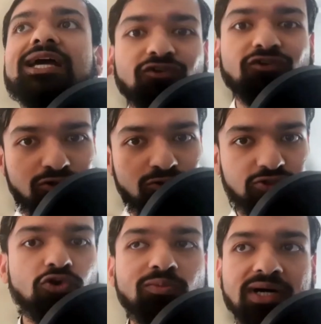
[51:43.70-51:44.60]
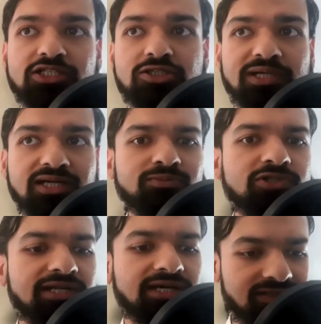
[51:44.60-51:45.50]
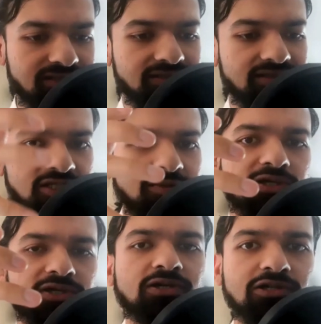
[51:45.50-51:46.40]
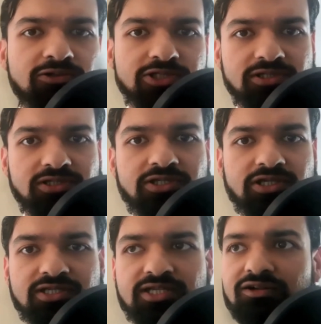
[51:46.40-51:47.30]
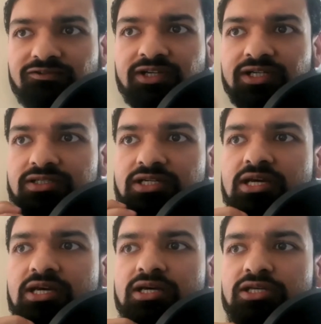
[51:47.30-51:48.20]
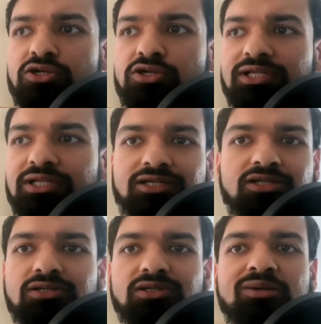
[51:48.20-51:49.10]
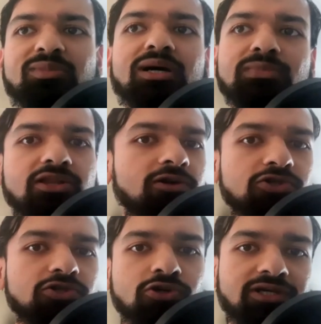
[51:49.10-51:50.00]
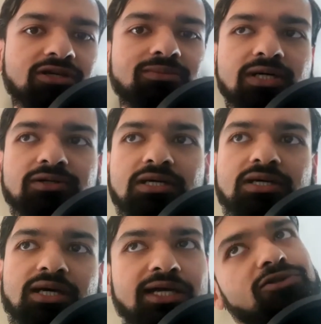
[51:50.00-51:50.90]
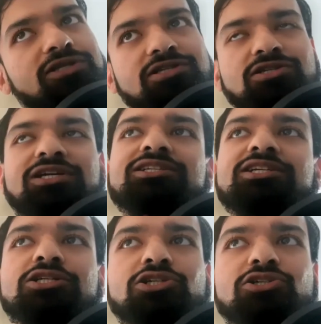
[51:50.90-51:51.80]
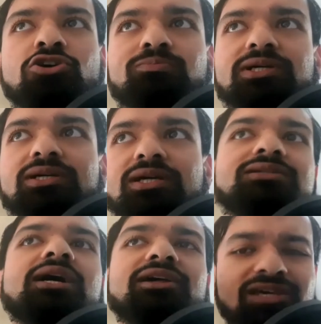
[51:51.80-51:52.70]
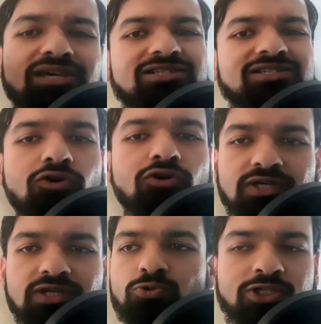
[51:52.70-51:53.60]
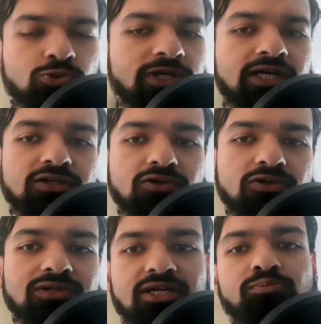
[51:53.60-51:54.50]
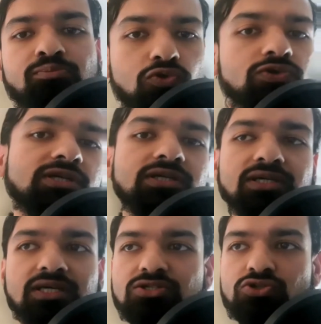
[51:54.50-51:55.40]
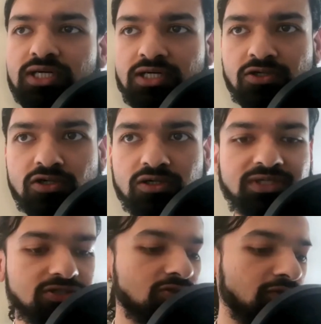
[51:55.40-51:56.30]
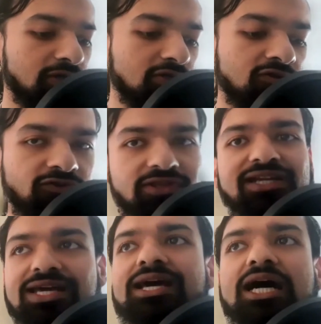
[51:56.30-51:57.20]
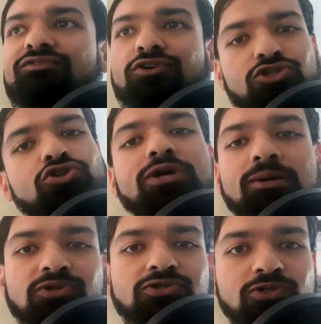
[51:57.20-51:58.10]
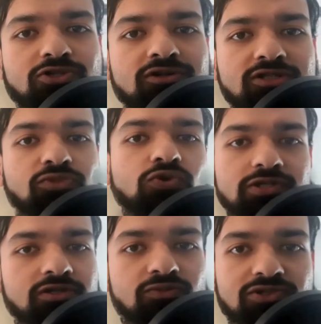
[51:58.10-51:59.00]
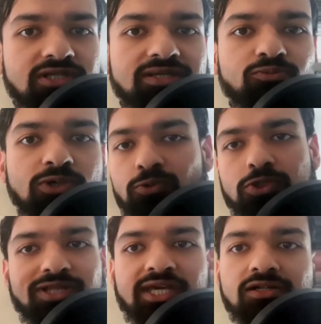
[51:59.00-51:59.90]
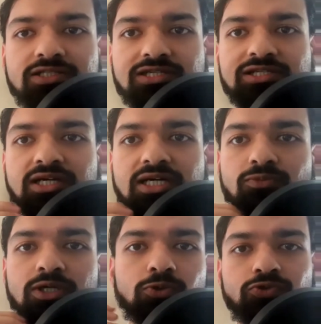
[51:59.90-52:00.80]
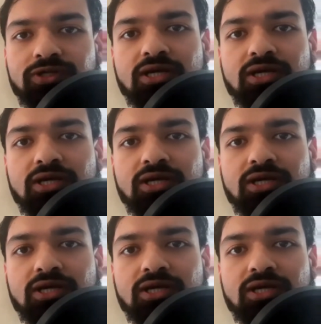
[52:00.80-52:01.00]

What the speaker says: gone through so much but come to like similar conclusions to yourself. And like Imam Madhar was talking about, I know this is a contentious topic and I think it's obvious which way I go, like music is not haram and so on and so forth. And I've got 2 episodes called The Musical Muslim. One was with Celt Islam, one was with